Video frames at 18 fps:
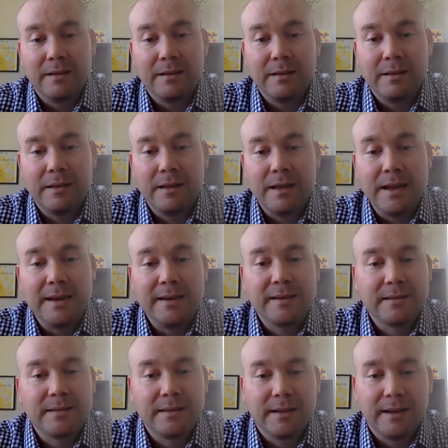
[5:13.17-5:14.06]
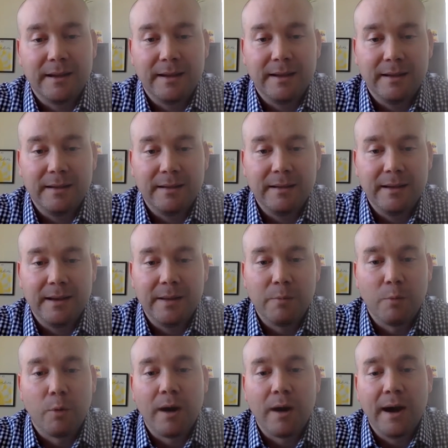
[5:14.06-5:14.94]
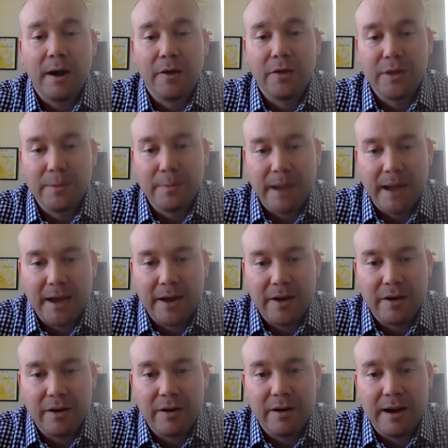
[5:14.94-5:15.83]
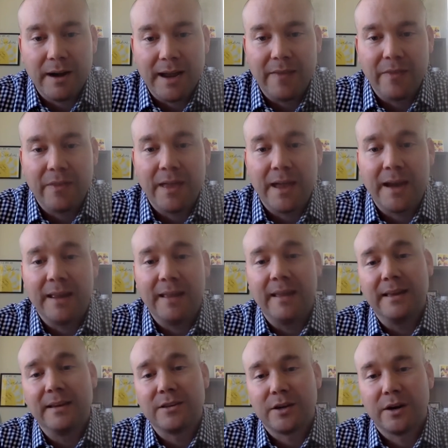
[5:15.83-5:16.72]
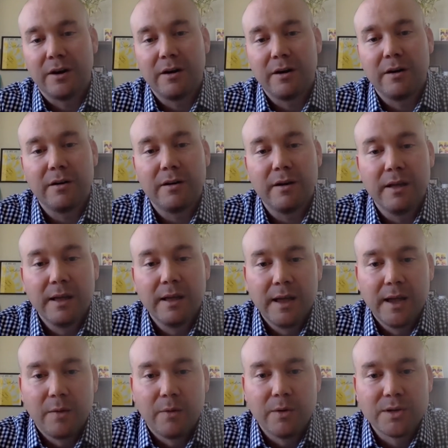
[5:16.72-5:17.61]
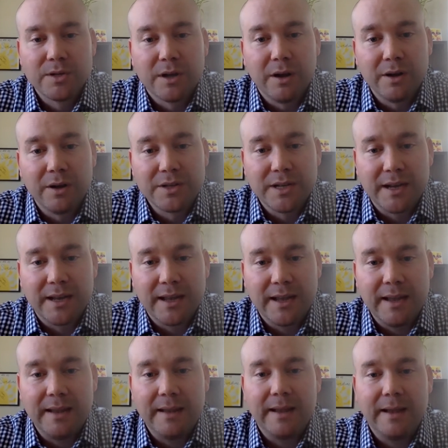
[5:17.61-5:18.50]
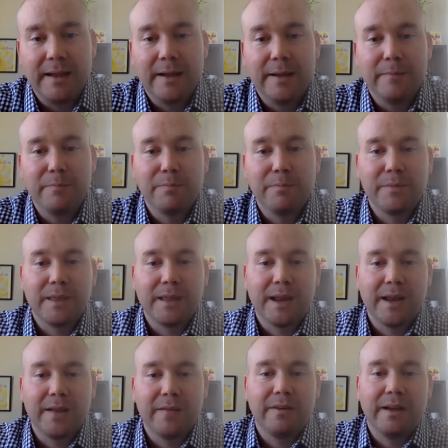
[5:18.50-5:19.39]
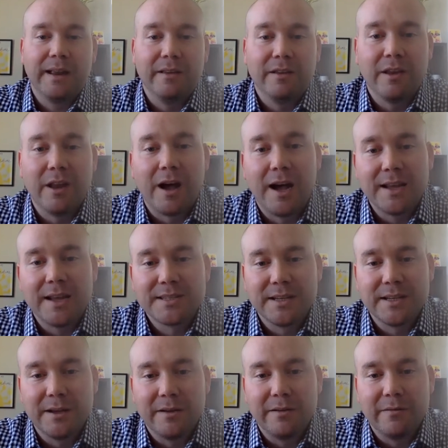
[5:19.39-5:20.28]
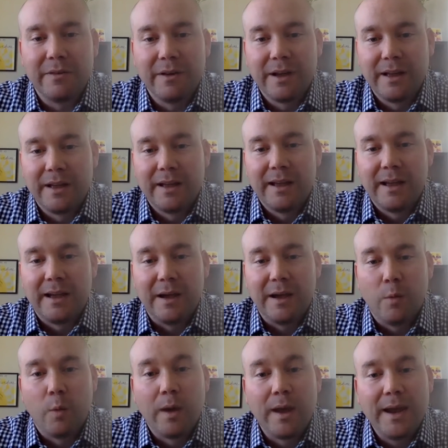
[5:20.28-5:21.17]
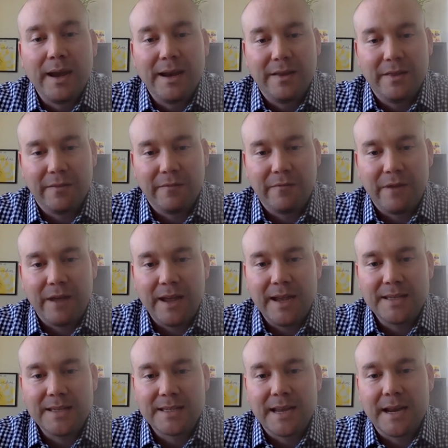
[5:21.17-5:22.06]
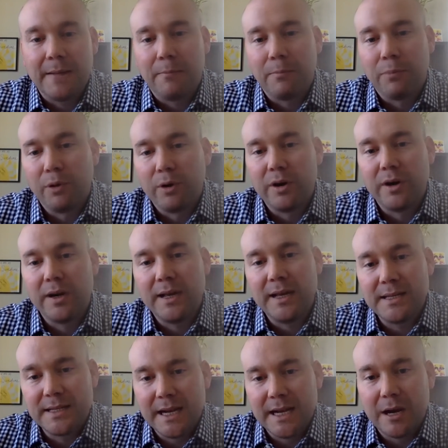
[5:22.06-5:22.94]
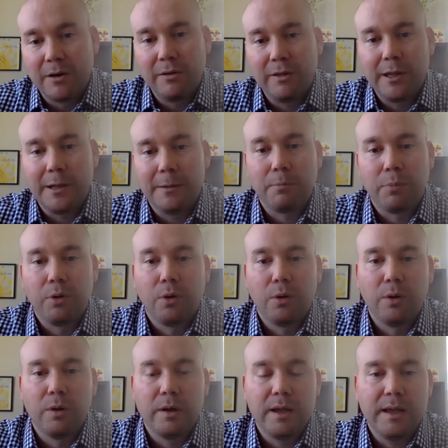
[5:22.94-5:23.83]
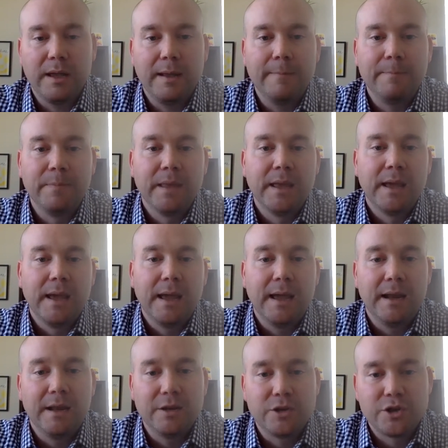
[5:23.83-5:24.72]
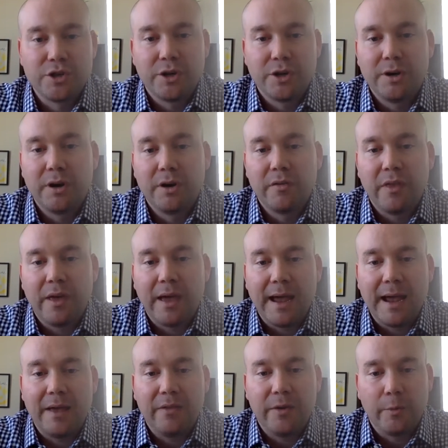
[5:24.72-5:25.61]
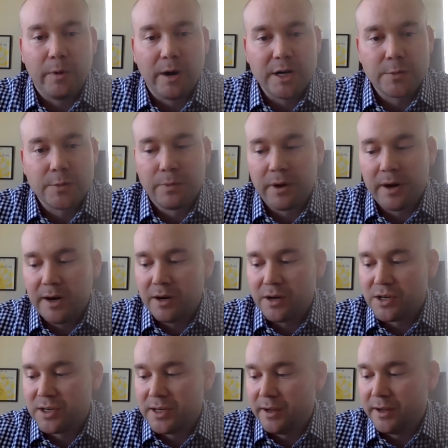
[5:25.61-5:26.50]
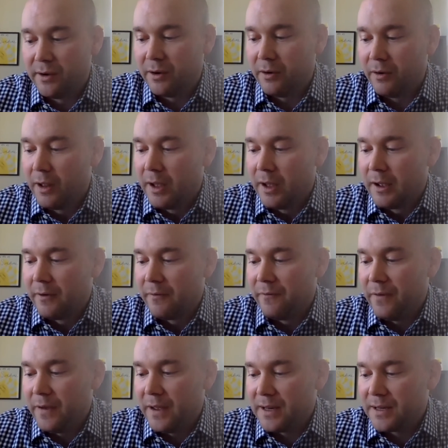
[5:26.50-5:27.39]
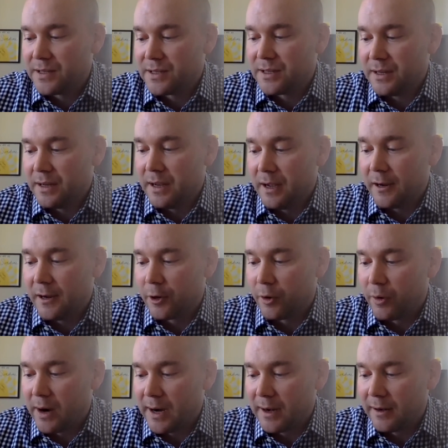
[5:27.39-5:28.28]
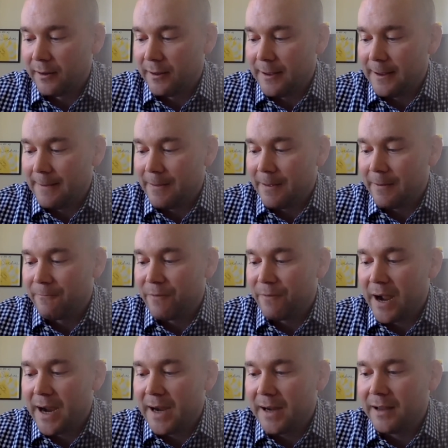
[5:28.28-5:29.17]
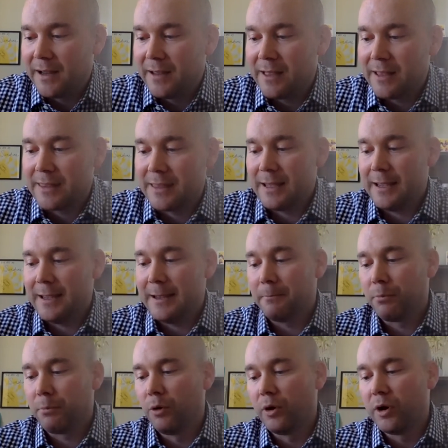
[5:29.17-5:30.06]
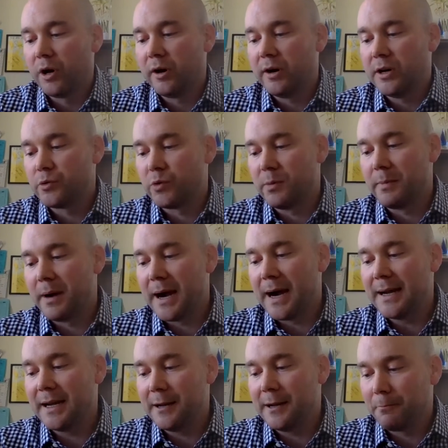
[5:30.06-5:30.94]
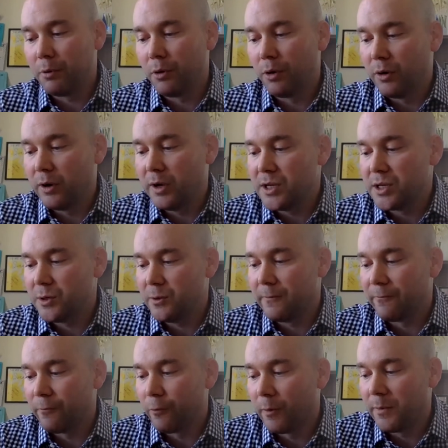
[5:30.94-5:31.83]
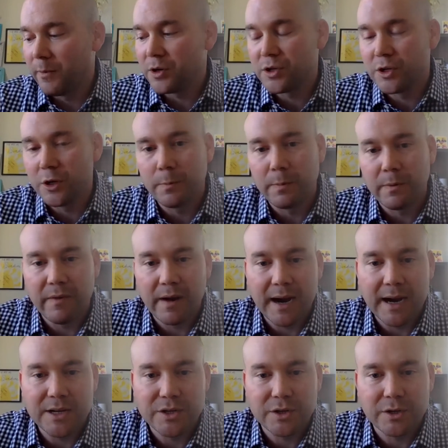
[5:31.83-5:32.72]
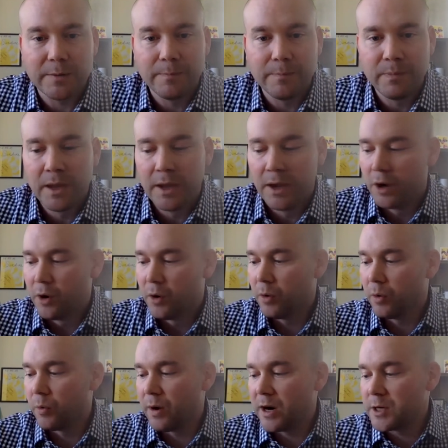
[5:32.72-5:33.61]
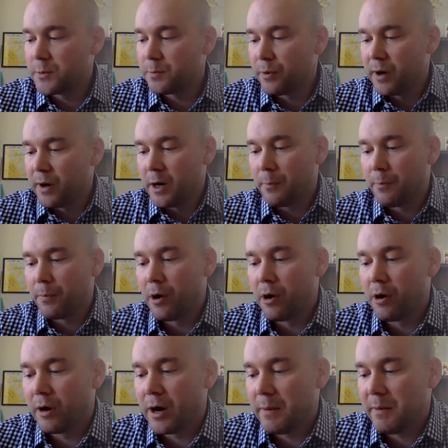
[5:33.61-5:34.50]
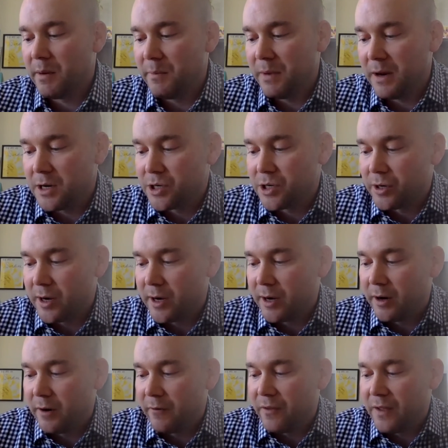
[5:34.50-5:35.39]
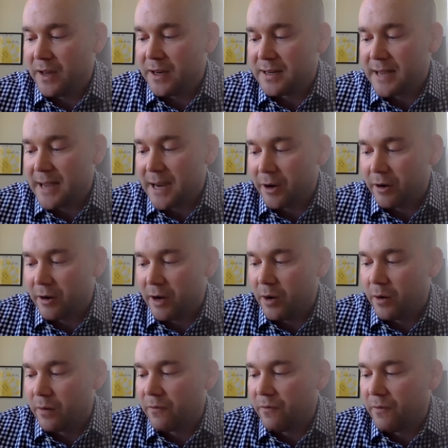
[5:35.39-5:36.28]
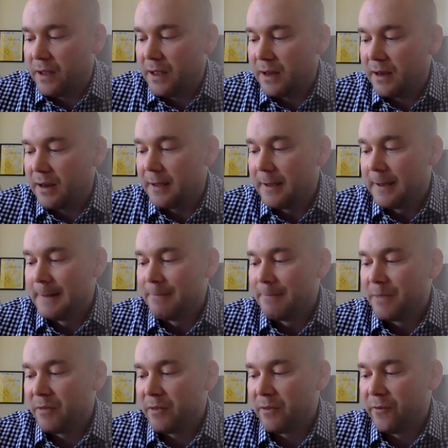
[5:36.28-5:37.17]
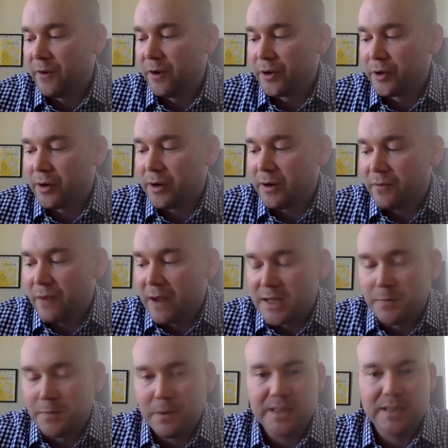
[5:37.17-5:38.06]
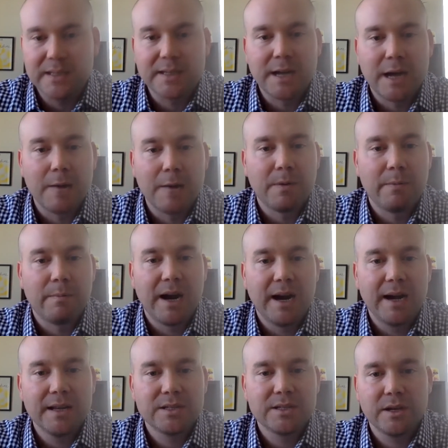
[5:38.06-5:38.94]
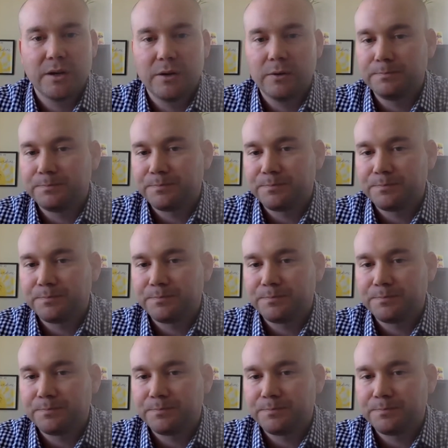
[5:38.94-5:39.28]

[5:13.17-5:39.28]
eat in a more healthy manner, and that in turn results in a kind of a loss of weight in the face, that employer needs to go to the employee and ensure that the respirator still fits correctly. And then finally, that the employer is reminding employees to inform their supervisor or respirator program administrator if the integrity or fit of the filtering face piece is compromised. So